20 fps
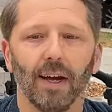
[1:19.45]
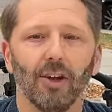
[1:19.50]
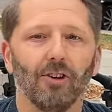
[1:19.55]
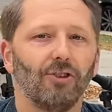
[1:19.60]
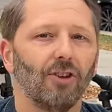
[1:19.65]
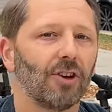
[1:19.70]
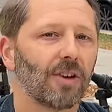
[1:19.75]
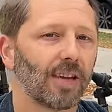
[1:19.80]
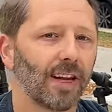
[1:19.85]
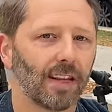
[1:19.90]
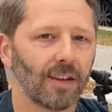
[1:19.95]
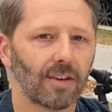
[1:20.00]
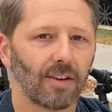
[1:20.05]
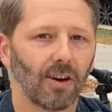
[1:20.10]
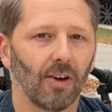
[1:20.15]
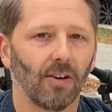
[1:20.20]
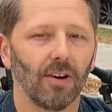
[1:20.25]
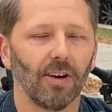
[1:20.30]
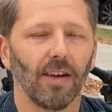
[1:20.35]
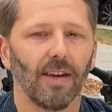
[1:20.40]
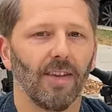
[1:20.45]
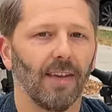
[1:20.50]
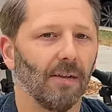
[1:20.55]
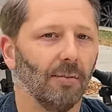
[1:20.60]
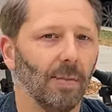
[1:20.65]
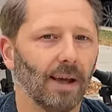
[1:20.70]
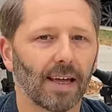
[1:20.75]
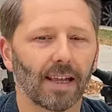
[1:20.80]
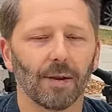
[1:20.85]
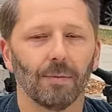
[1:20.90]
just get started and then
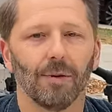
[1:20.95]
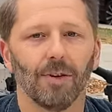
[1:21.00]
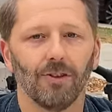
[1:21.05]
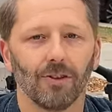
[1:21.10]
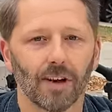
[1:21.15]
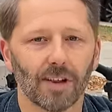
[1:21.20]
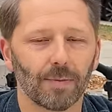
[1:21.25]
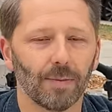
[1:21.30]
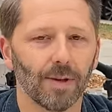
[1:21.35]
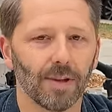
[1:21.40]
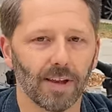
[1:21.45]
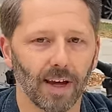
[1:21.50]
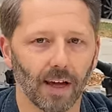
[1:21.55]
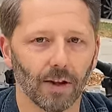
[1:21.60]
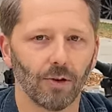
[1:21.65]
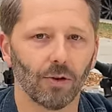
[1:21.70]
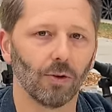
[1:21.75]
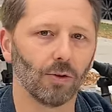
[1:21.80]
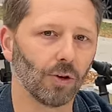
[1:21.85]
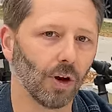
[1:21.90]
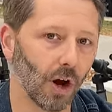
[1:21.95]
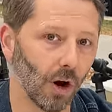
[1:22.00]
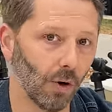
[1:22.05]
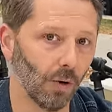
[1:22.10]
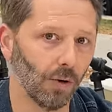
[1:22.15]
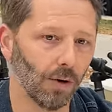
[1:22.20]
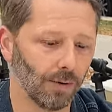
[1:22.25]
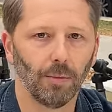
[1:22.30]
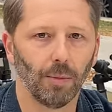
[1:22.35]
make some adjustments as you go.